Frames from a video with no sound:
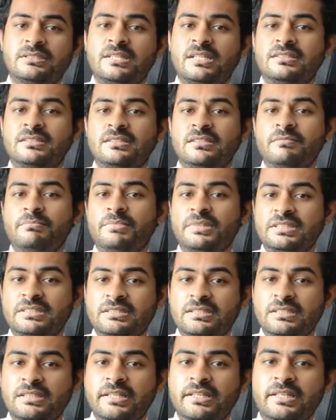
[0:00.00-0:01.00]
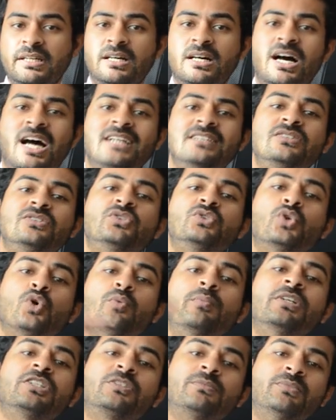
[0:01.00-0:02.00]
sensitive personal data, and
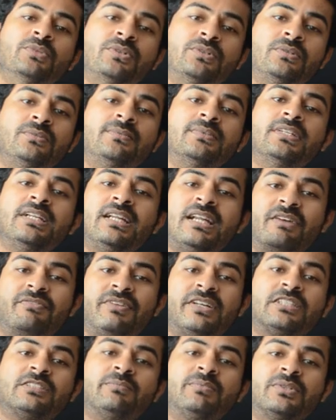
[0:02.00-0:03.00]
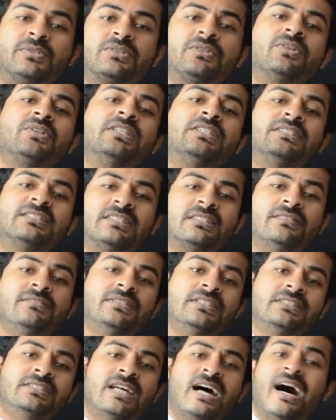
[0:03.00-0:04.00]
so much more were left exposed on its
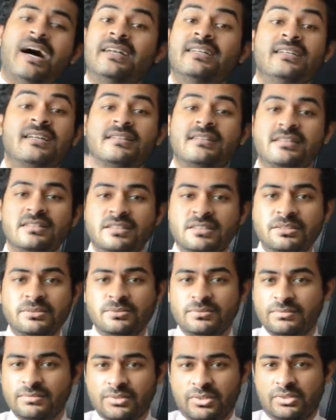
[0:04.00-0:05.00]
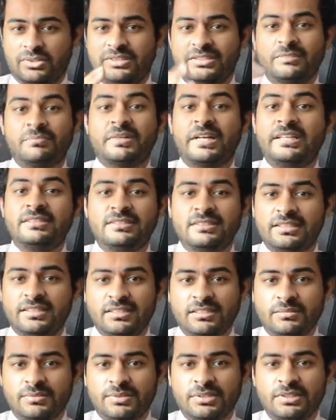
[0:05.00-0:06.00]
servers are nothing new or surprising
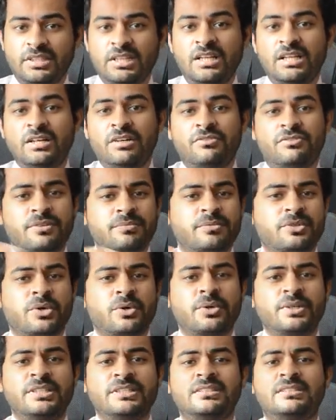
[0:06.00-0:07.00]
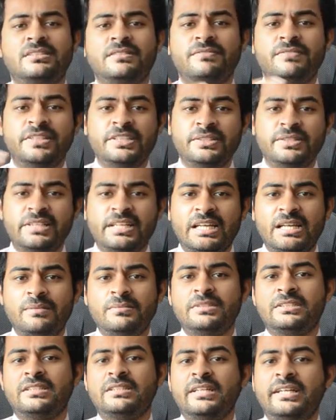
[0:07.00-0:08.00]
anymore. From toys to video
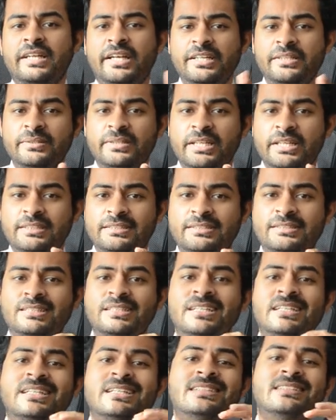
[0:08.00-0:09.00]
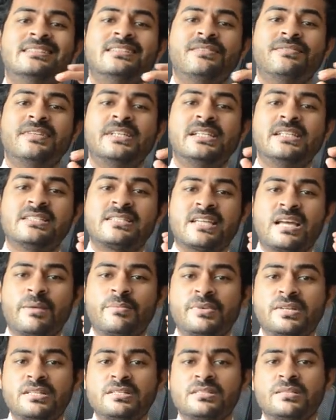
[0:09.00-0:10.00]
games to their education, surveillance
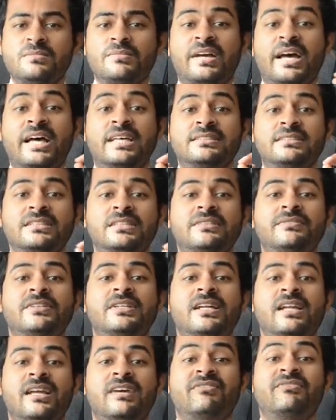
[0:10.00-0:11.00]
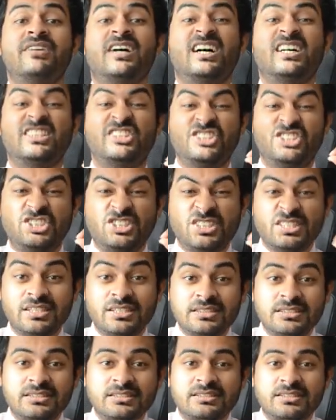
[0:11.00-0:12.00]
capitalism hasn't even left our
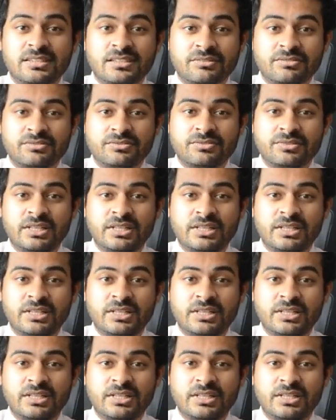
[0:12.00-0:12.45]
children safe